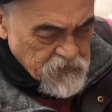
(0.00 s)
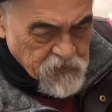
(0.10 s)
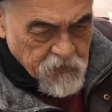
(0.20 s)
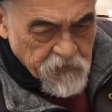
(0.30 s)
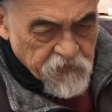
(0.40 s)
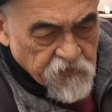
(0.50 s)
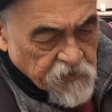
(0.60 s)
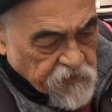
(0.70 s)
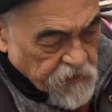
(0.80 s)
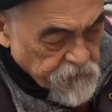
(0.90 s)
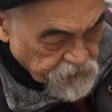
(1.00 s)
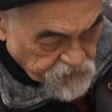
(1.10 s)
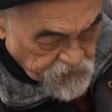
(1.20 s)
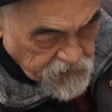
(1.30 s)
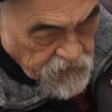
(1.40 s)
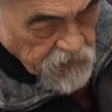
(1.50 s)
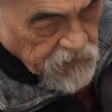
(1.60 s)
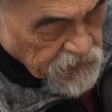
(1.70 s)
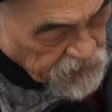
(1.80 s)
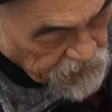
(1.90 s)
a bit sticky,
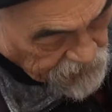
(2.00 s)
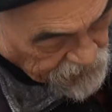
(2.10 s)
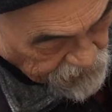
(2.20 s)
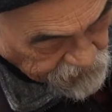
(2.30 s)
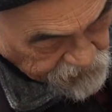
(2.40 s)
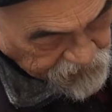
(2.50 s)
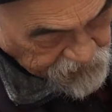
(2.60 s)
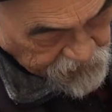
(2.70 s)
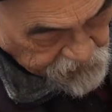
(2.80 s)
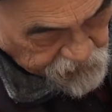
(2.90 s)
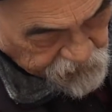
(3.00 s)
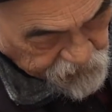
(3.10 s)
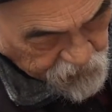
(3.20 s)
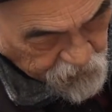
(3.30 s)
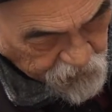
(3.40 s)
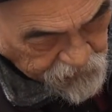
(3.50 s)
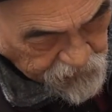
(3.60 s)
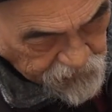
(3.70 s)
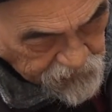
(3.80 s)
and I'll just go over it